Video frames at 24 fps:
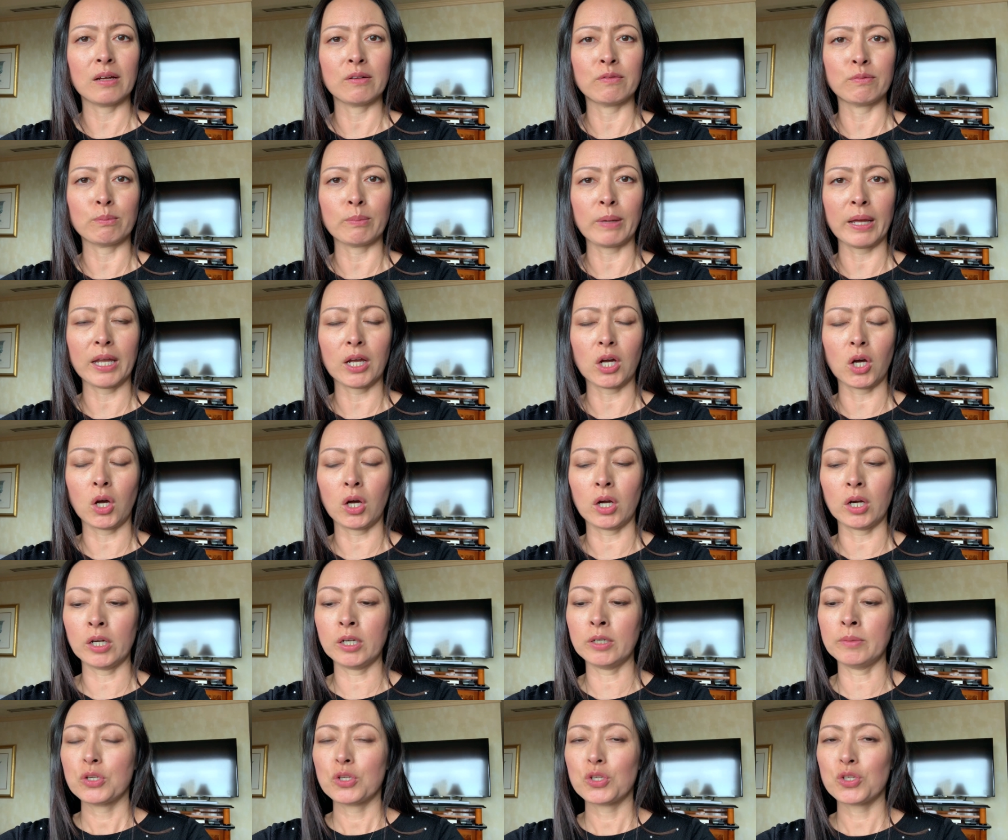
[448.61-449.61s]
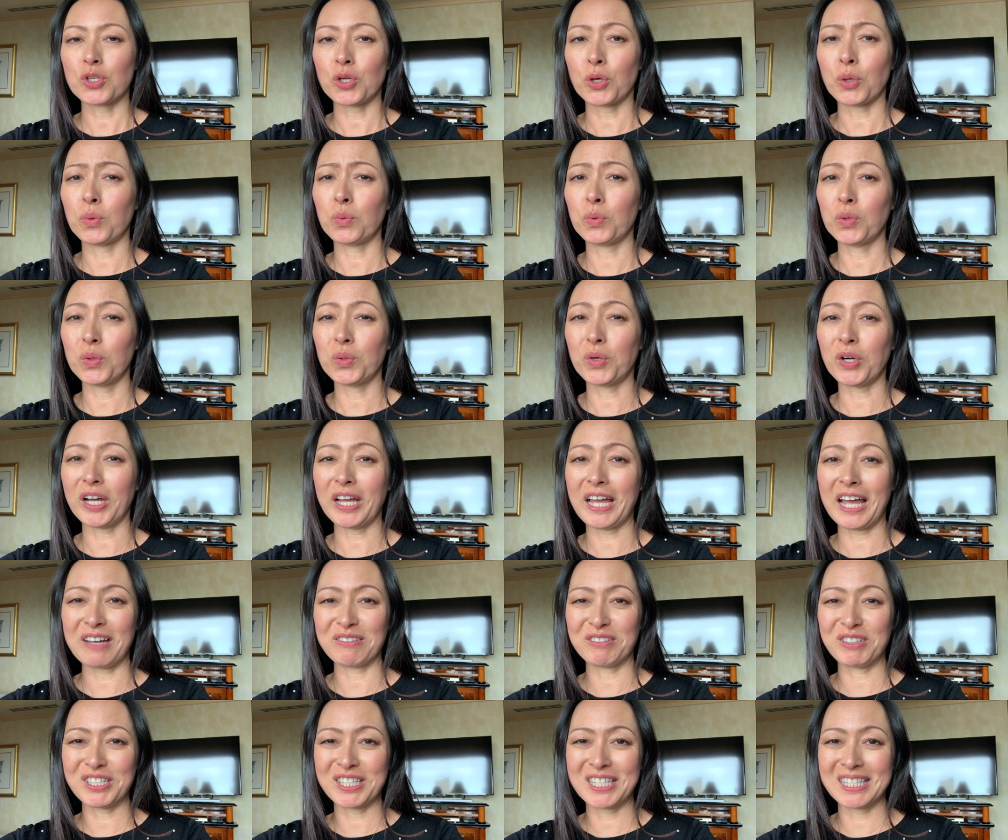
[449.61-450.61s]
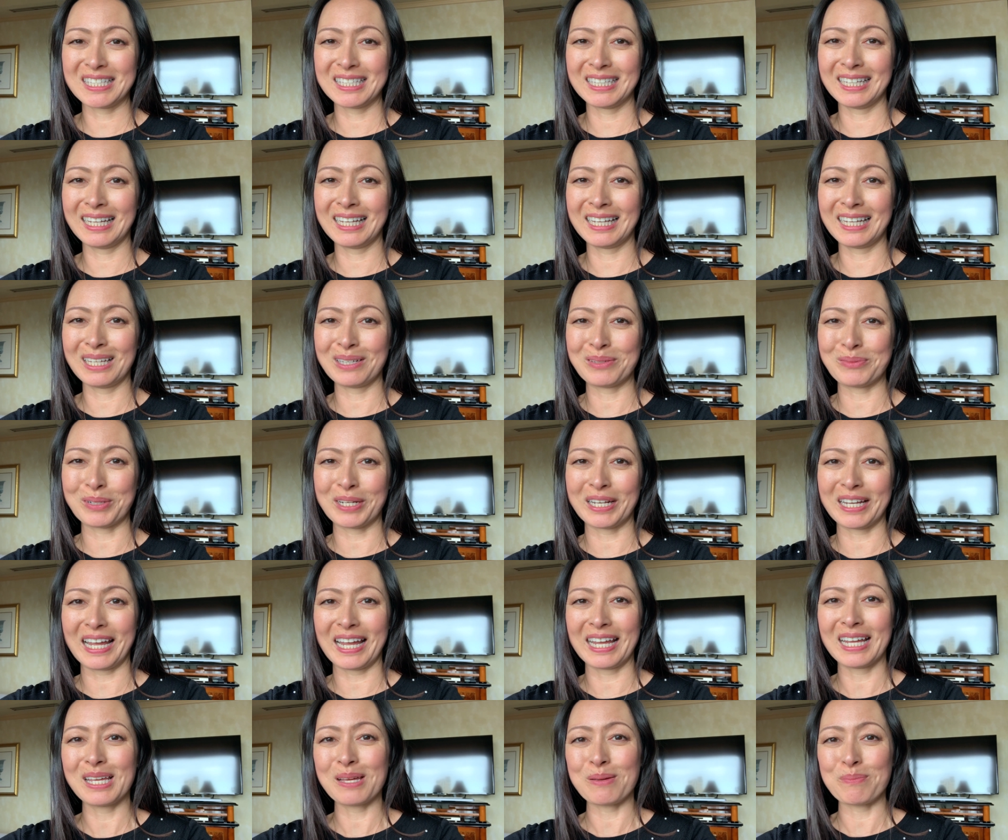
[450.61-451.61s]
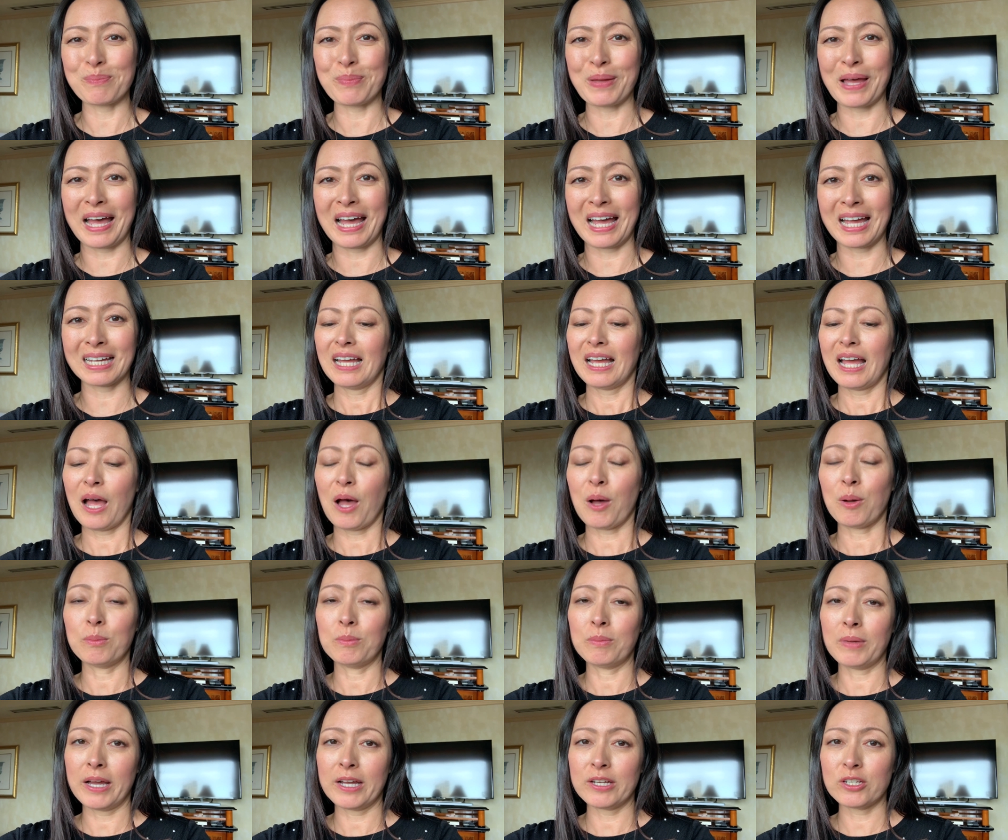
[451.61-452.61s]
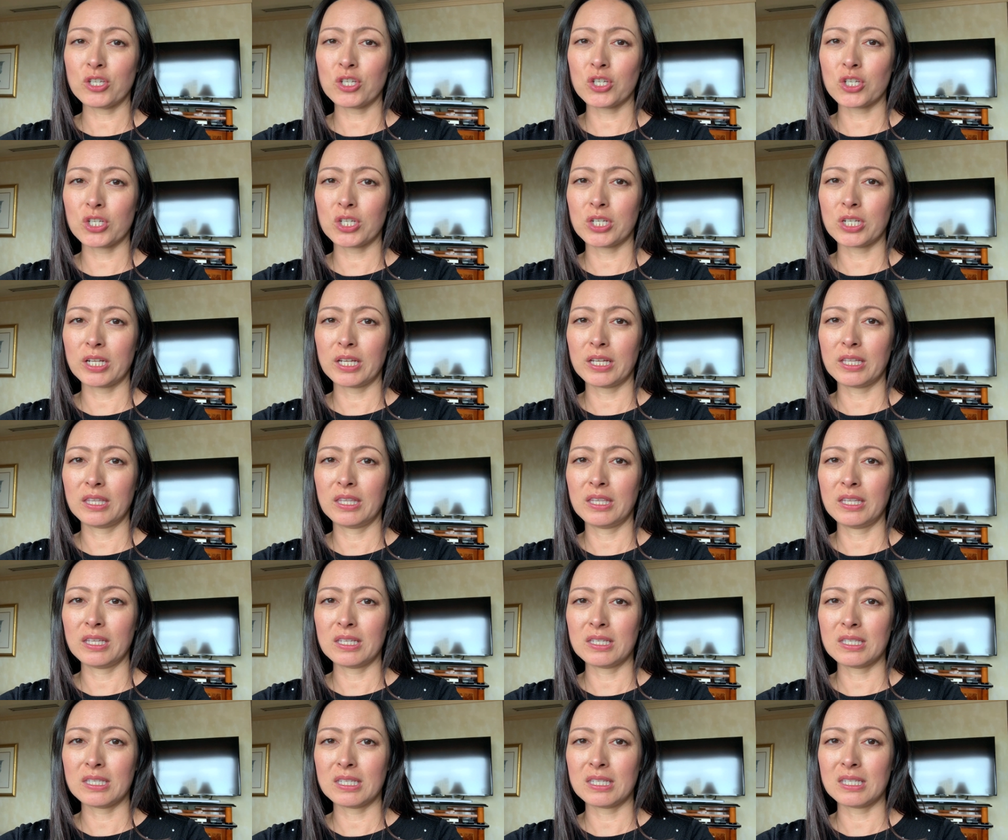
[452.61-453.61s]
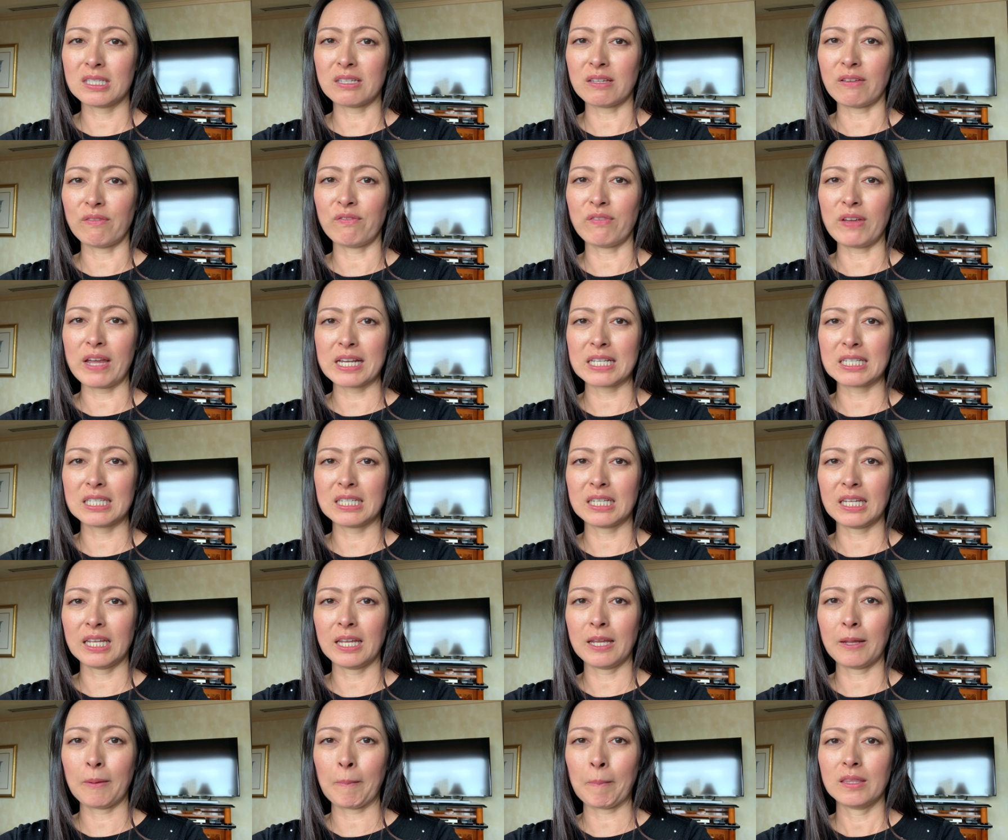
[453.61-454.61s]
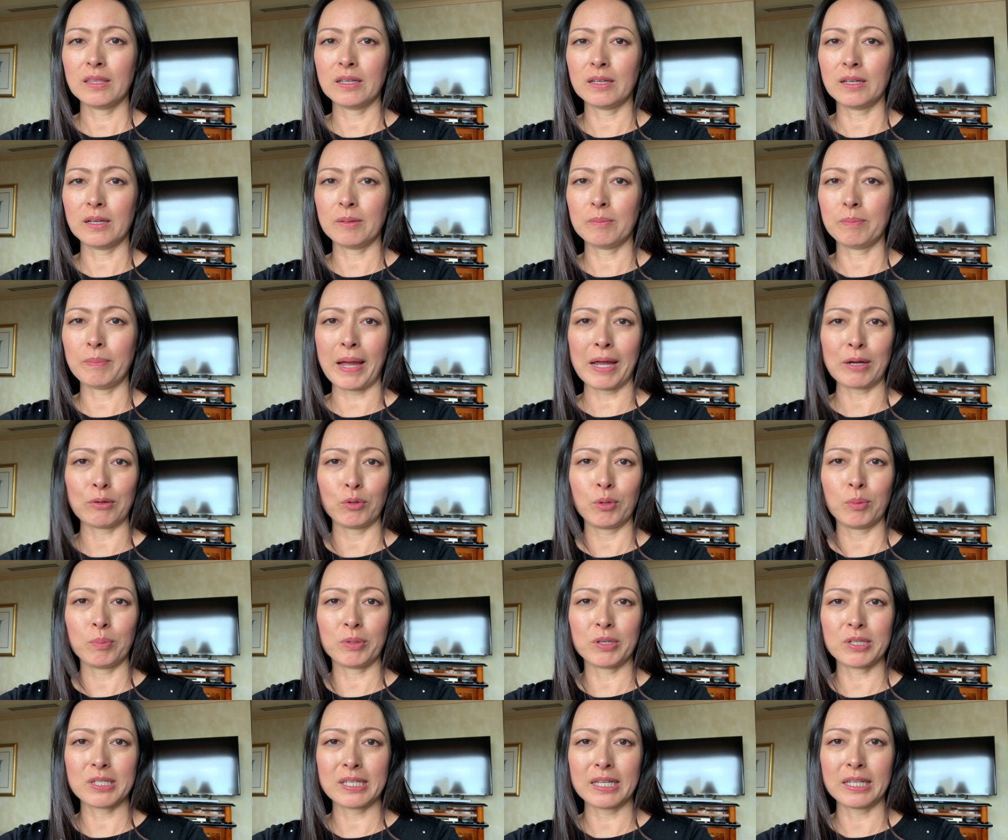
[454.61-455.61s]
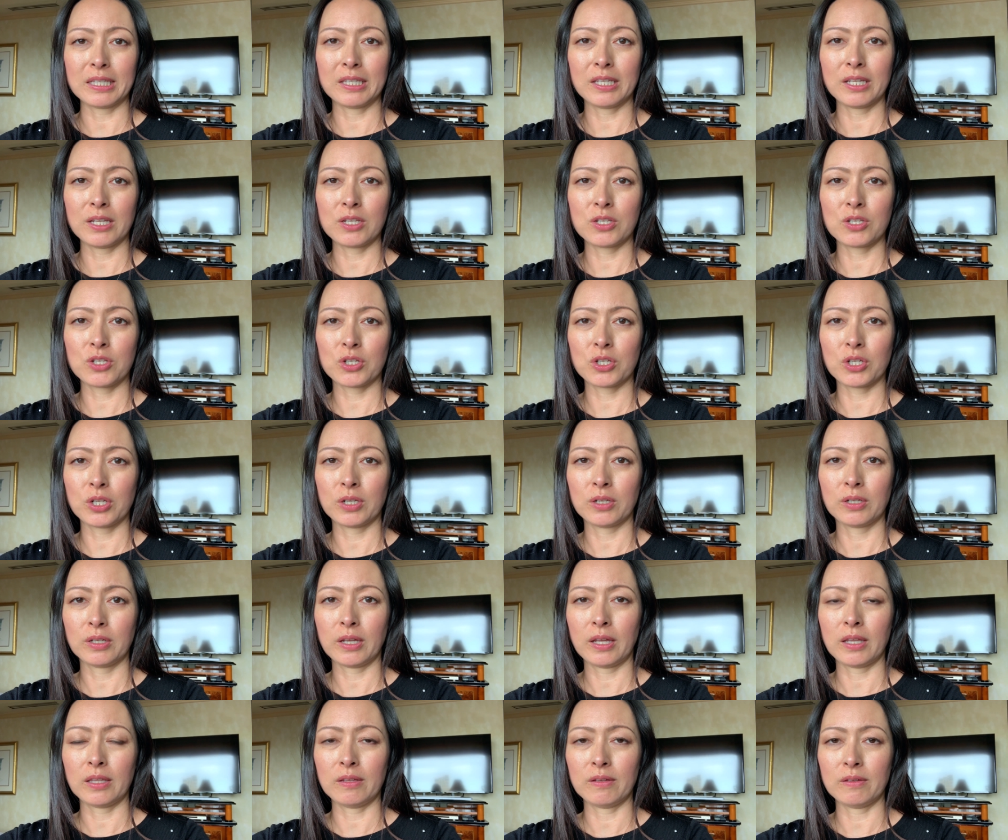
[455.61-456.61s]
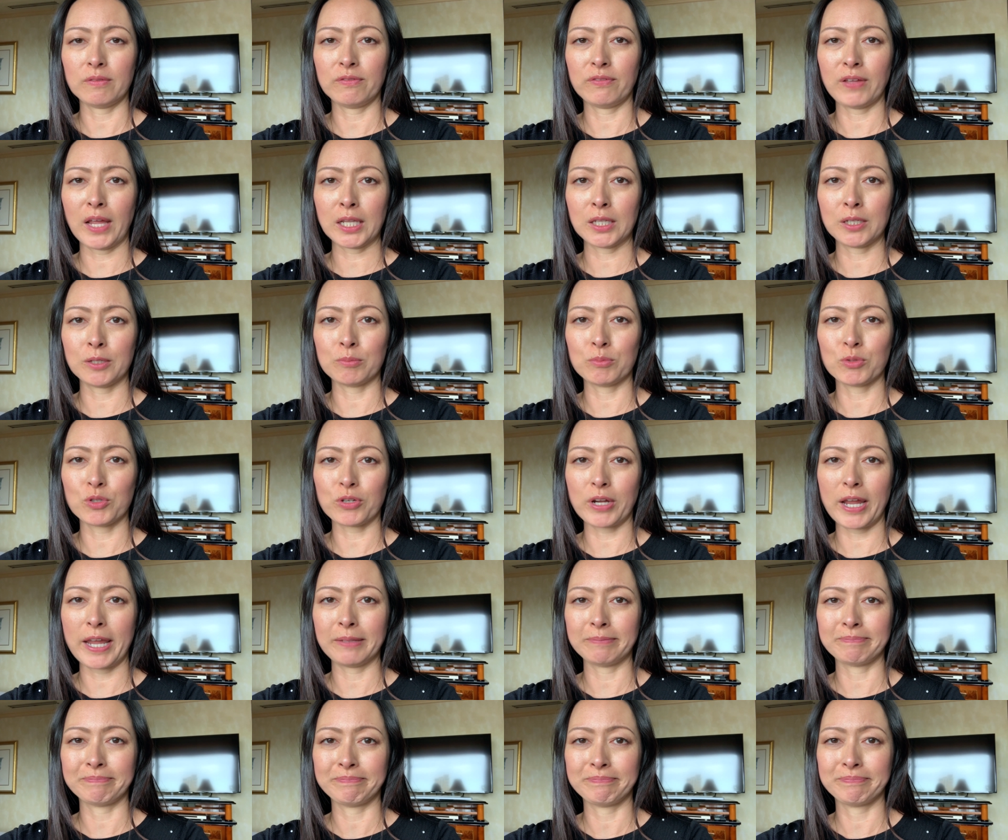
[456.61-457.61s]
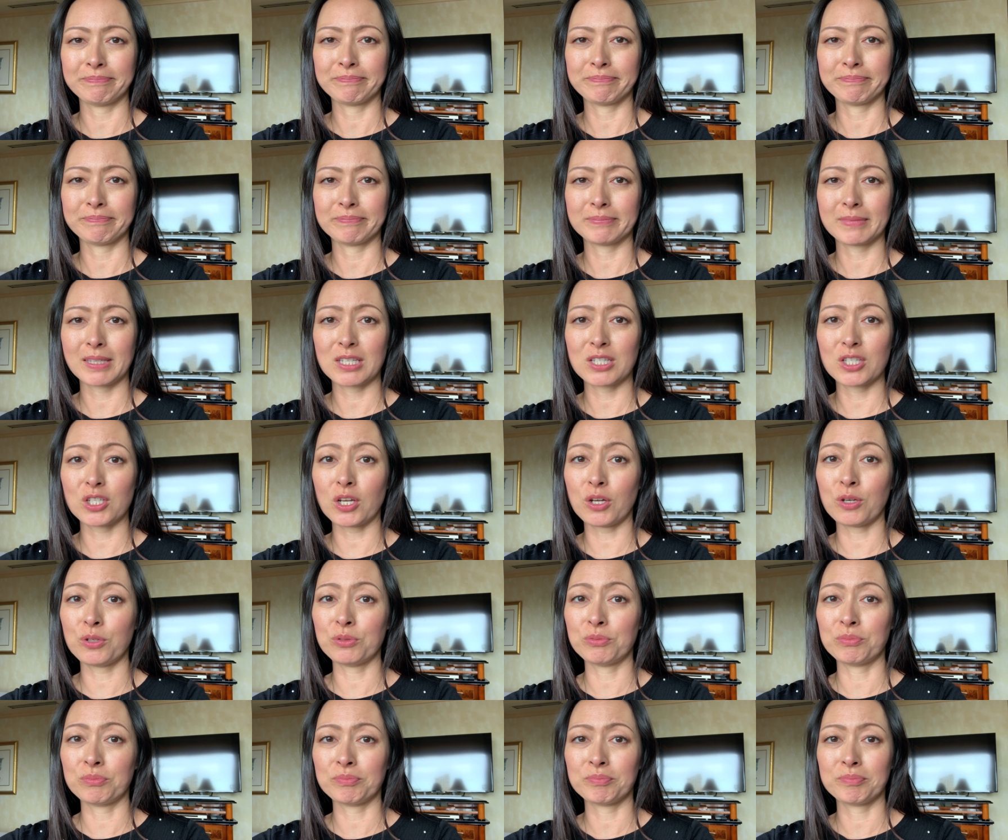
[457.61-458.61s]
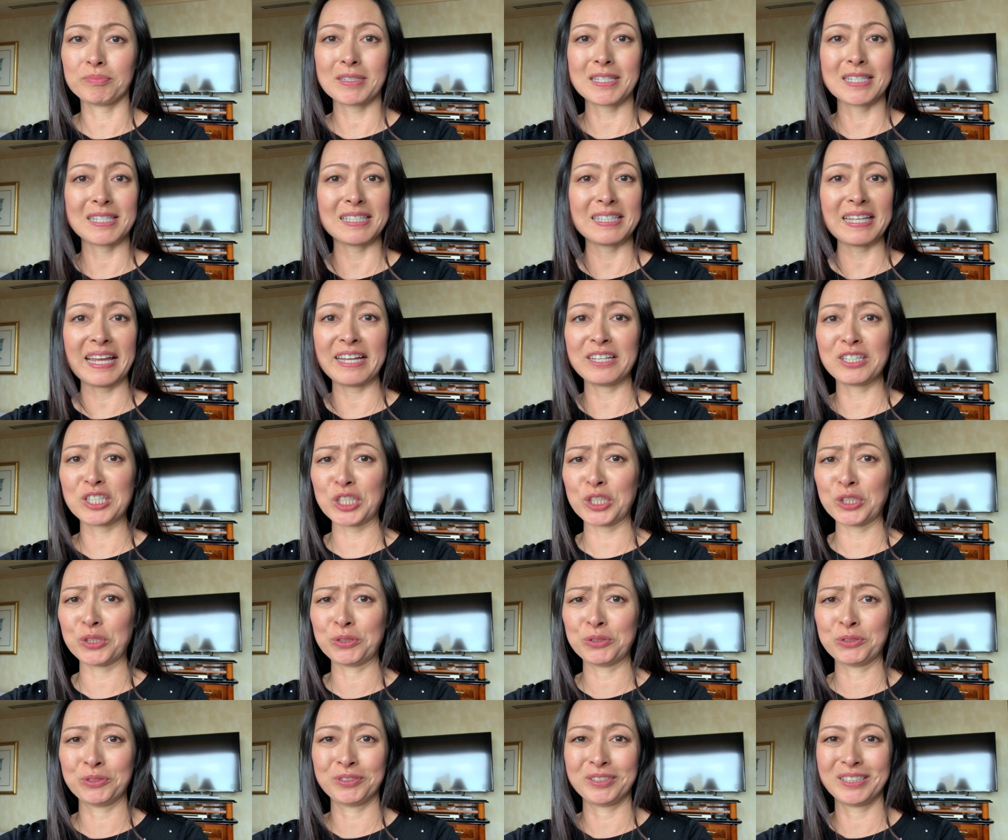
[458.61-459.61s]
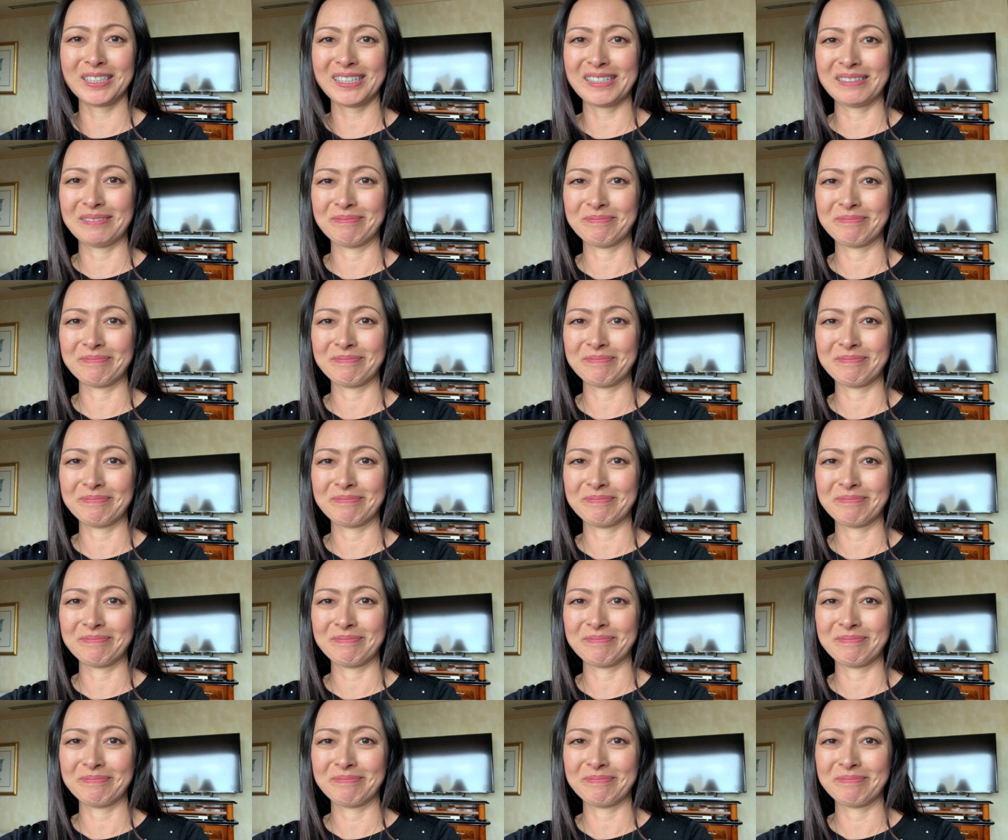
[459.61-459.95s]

of my car. So we will have to see when I get back how much this is affecting the battery percentage and the phantom drain. So stay tuned.